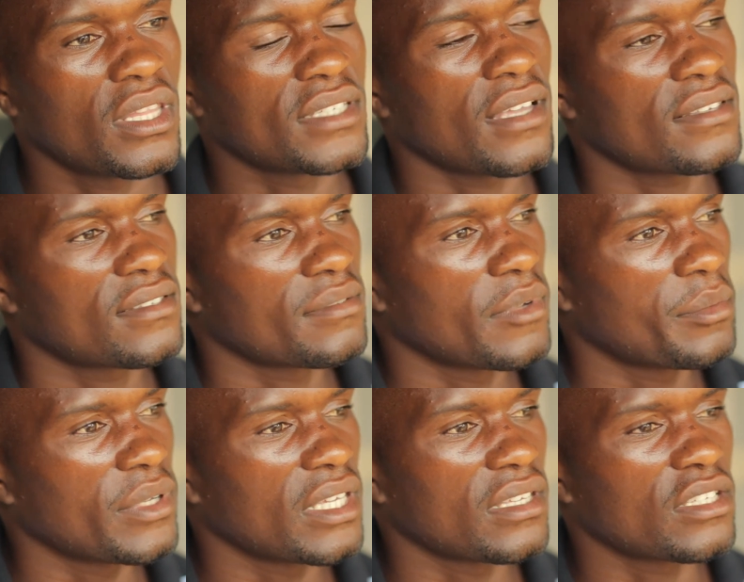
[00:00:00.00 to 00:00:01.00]
They're just
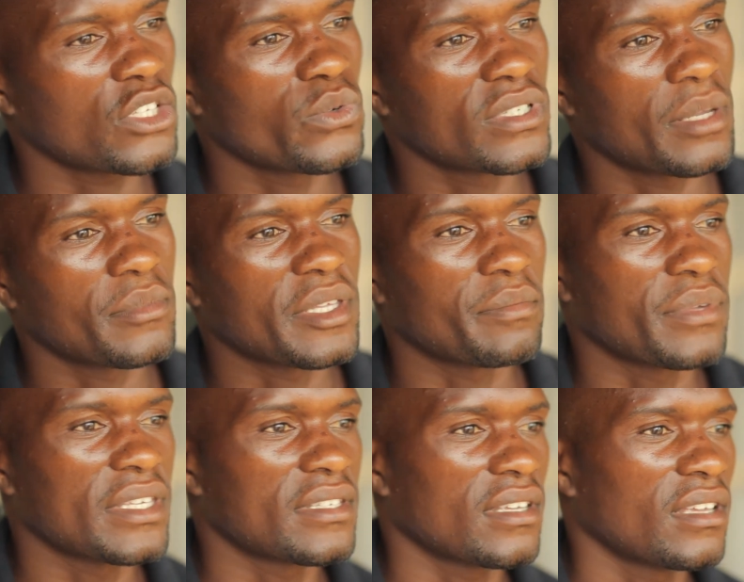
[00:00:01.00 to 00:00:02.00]
doing something
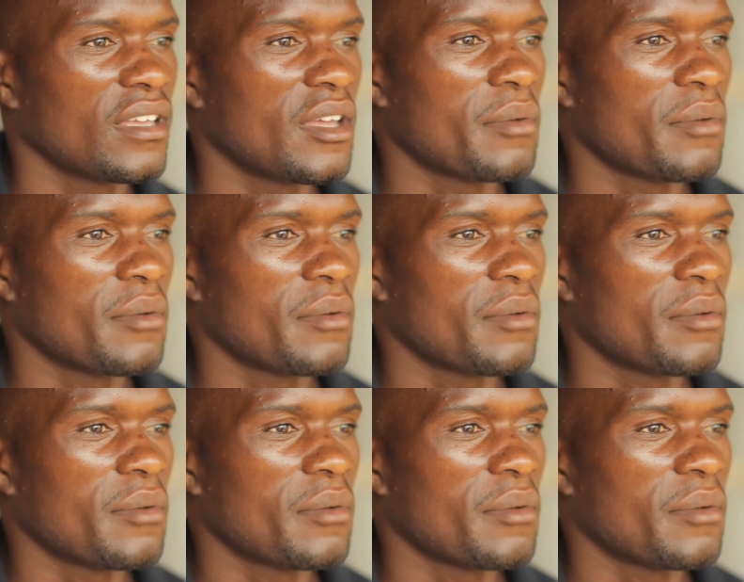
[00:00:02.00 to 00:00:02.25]
busy,